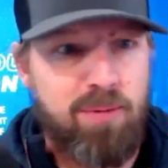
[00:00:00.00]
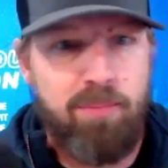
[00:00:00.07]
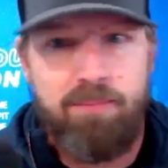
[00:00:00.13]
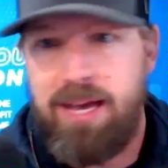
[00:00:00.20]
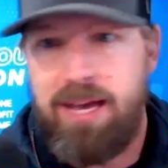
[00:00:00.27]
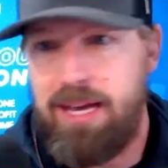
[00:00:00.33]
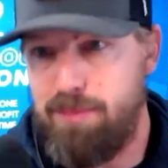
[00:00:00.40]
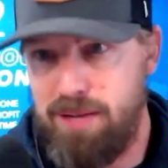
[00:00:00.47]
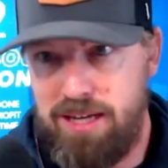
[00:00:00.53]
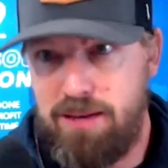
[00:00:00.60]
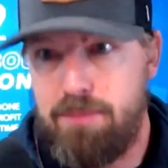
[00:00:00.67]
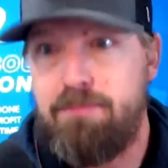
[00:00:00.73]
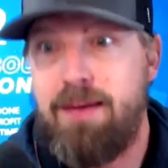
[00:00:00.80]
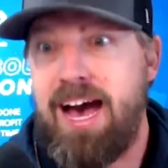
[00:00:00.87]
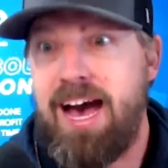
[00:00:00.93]
maybe
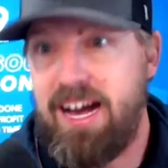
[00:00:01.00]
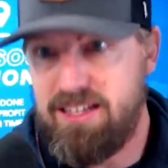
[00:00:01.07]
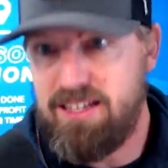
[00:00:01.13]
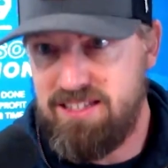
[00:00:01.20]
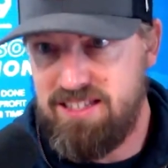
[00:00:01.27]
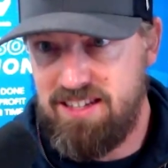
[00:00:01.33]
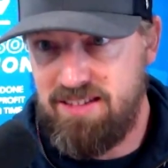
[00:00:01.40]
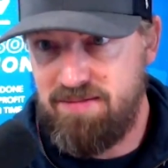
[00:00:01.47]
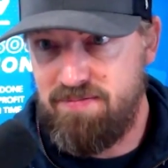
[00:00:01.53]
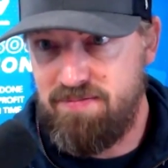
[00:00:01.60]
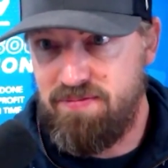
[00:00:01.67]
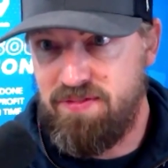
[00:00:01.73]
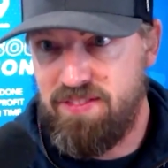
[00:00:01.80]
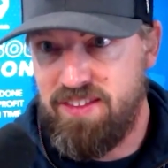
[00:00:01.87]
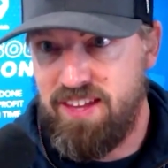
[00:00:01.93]
max.
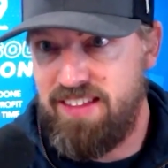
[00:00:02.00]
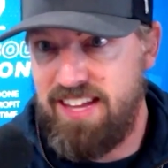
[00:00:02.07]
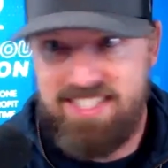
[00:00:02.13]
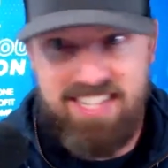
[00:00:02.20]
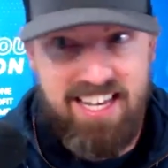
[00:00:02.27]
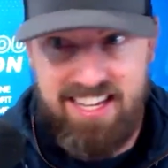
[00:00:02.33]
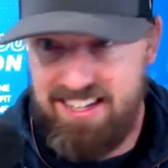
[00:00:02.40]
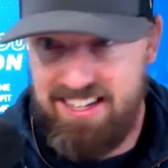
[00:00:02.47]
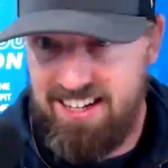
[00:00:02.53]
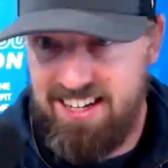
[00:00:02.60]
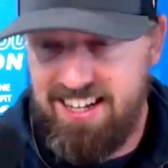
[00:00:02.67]
And that's it. Right.